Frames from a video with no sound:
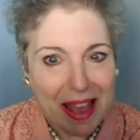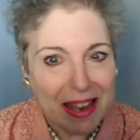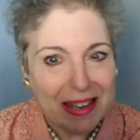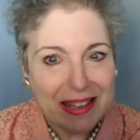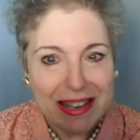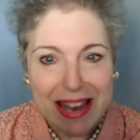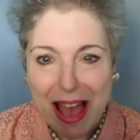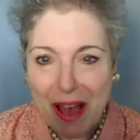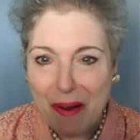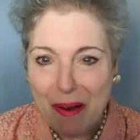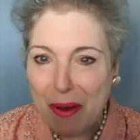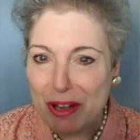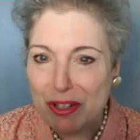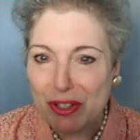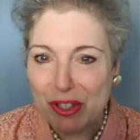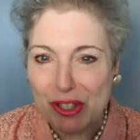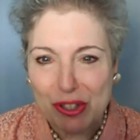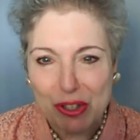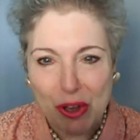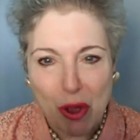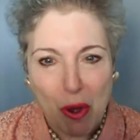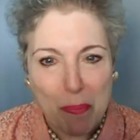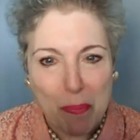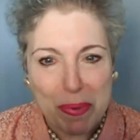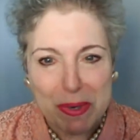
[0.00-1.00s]
And now I
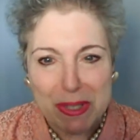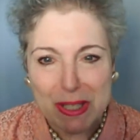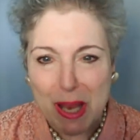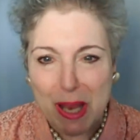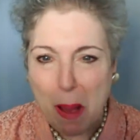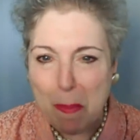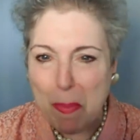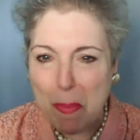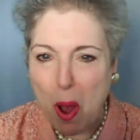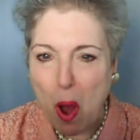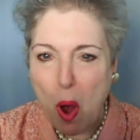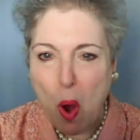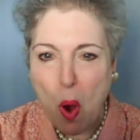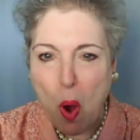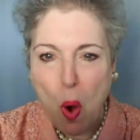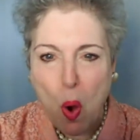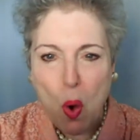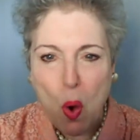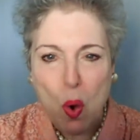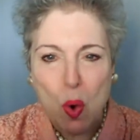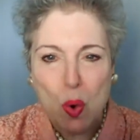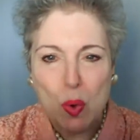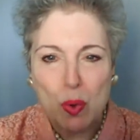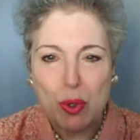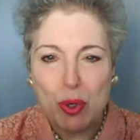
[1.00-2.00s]
just opened up a
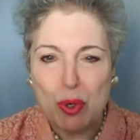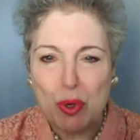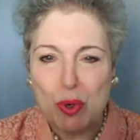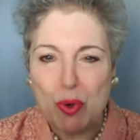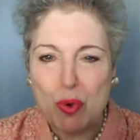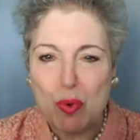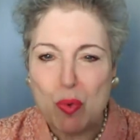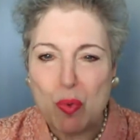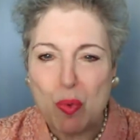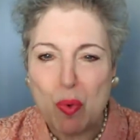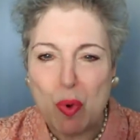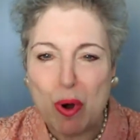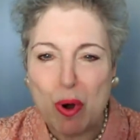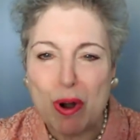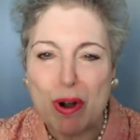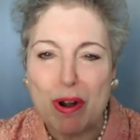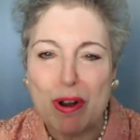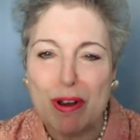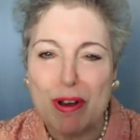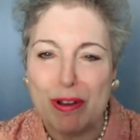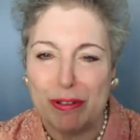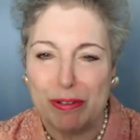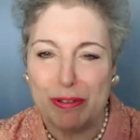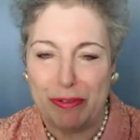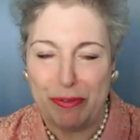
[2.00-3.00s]
whole new
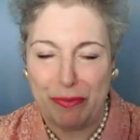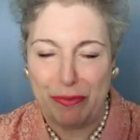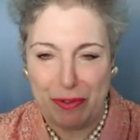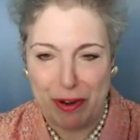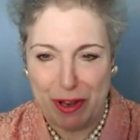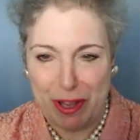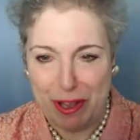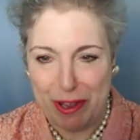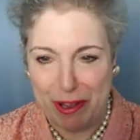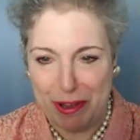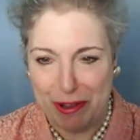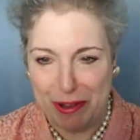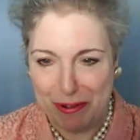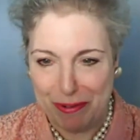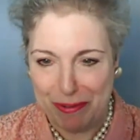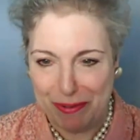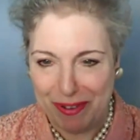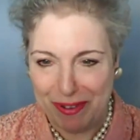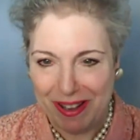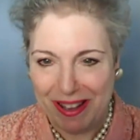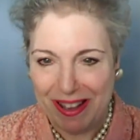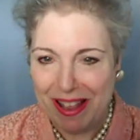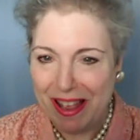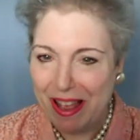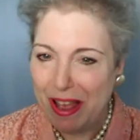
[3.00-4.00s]
world for you.
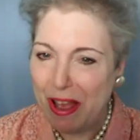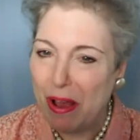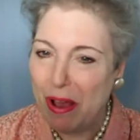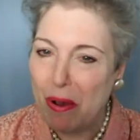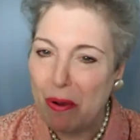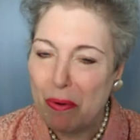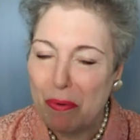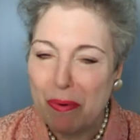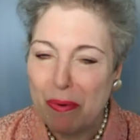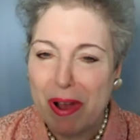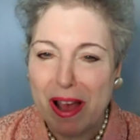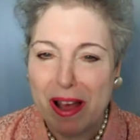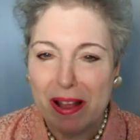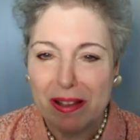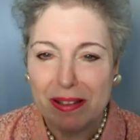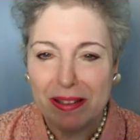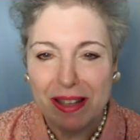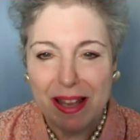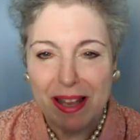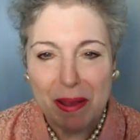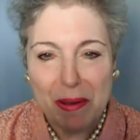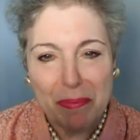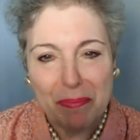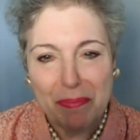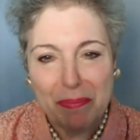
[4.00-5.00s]

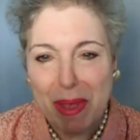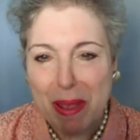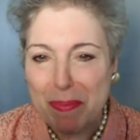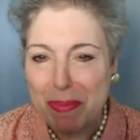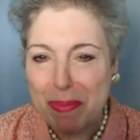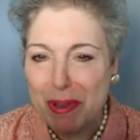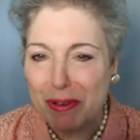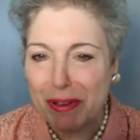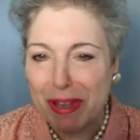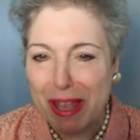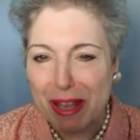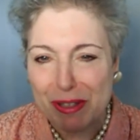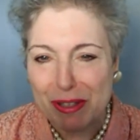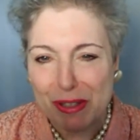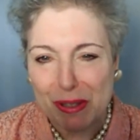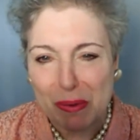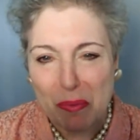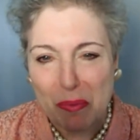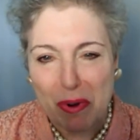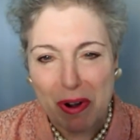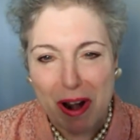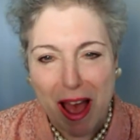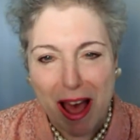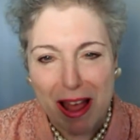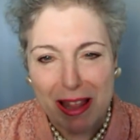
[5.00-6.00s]
Well, maybe you'll get
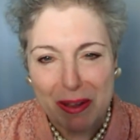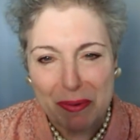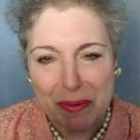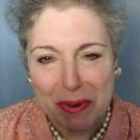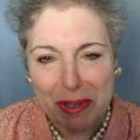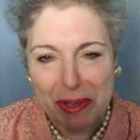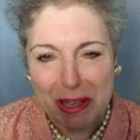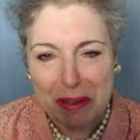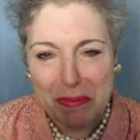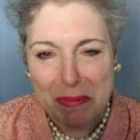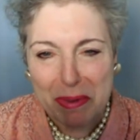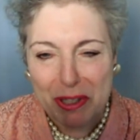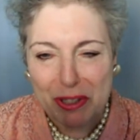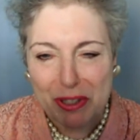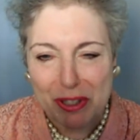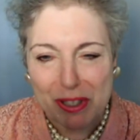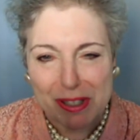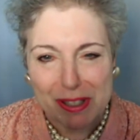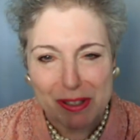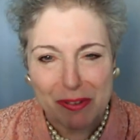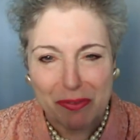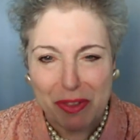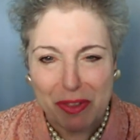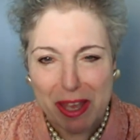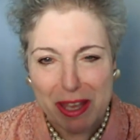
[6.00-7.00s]
some more Hollywood
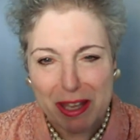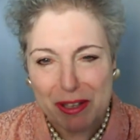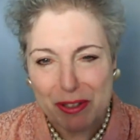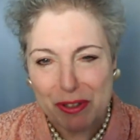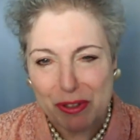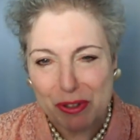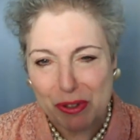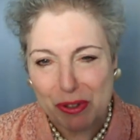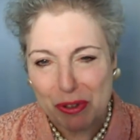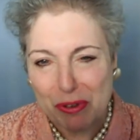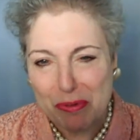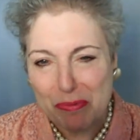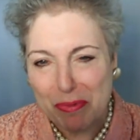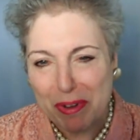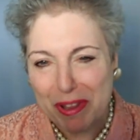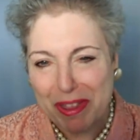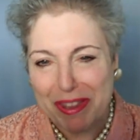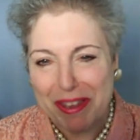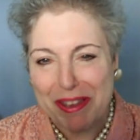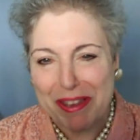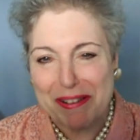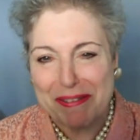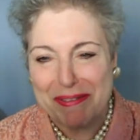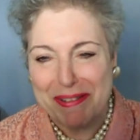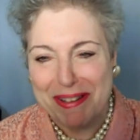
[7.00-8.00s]
commissions if they can Zoom with
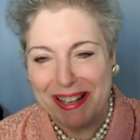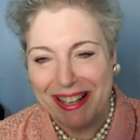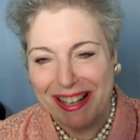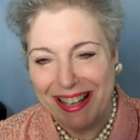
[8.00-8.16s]
you.